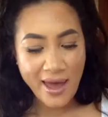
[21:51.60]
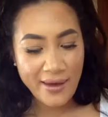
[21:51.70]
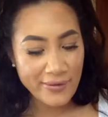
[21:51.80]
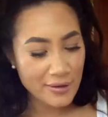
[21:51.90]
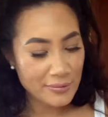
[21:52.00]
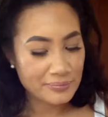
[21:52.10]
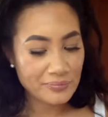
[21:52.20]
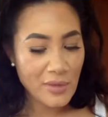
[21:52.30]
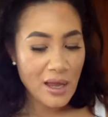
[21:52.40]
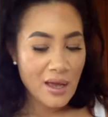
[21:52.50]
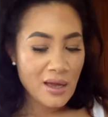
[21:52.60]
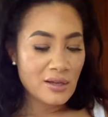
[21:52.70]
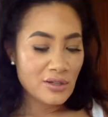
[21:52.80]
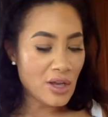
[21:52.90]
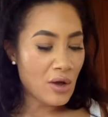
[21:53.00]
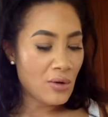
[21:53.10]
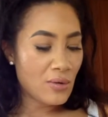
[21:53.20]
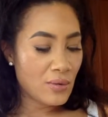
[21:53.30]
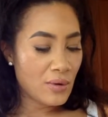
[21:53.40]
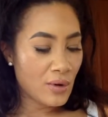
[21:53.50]
have it.
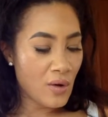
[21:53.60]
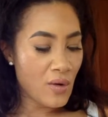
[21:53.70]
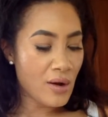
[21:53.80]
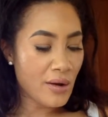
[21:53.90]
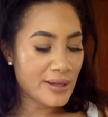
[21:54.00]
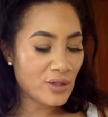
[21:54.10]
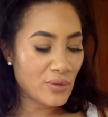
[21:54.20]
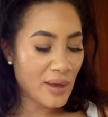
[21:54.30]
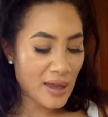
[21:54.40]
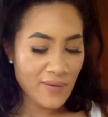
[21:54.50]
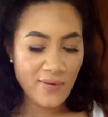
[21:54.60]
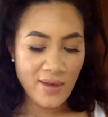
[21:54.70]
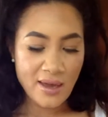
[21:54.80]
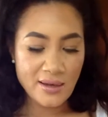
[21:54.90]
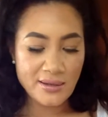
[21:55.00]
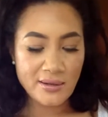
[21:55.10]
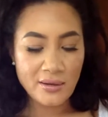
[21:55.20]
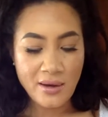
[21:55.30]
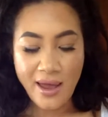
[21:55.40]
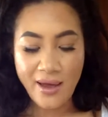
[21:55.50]
So going on to envious.
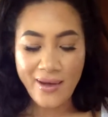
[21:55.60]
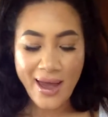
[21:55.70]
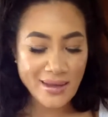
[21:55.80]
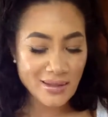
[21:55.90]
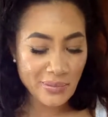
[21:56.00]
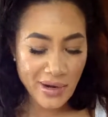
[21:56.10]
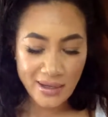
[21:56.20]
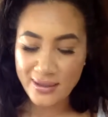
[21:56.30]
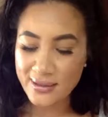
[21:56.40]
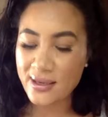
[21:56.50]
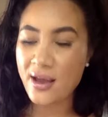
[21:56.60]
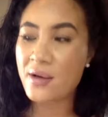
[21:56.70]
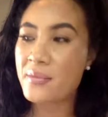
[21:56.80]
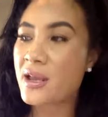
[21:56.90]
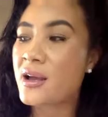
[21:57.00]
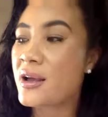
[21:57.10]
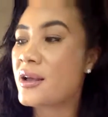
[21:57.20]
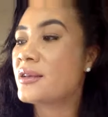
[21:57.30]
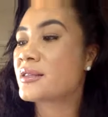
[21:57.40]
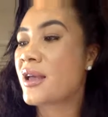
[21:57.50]
Now, I had to break this down
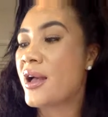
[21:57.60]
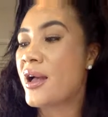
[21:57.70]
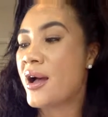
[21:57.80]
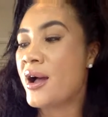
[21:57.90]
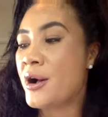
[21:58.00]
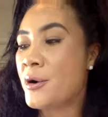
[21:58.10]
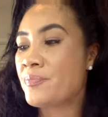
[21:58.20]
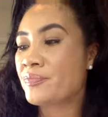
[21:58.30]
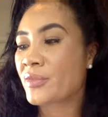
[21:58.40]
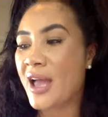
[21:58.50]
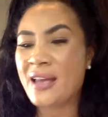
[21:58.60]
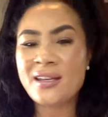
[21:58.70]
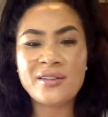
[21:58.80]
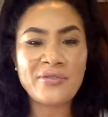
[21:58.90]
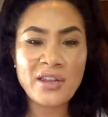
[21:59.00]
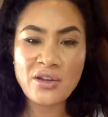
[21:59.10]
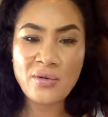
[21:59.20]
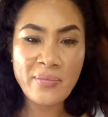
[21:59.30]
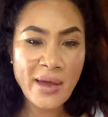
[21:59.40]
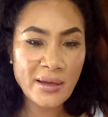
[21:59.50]
because I did a
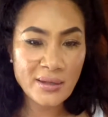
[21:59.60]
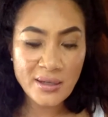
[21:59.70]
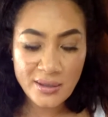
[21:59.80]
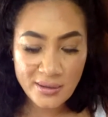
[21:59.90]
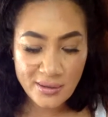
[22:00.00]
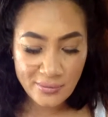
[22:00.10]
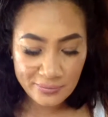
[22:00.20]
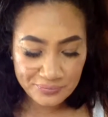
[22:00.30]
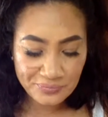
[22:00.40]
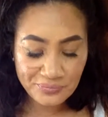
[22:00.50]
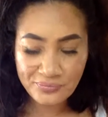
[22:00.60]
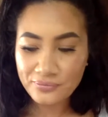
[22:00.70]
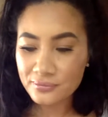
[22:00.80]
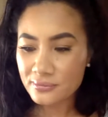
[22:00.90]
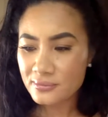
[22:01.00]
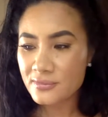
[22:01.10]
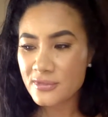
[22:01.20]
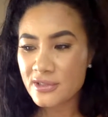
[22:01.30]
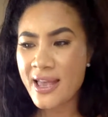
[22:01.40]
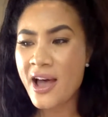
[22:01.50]
video about this,
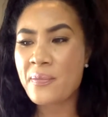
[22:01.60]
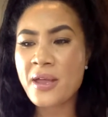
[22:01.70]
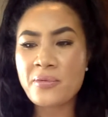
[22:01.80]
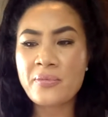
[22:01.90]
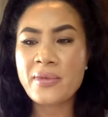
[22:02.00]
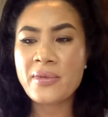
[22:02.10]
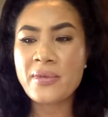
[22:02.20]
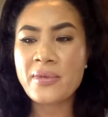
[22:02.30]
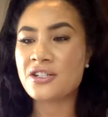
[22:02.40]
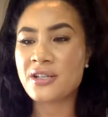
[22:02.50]
how people be getting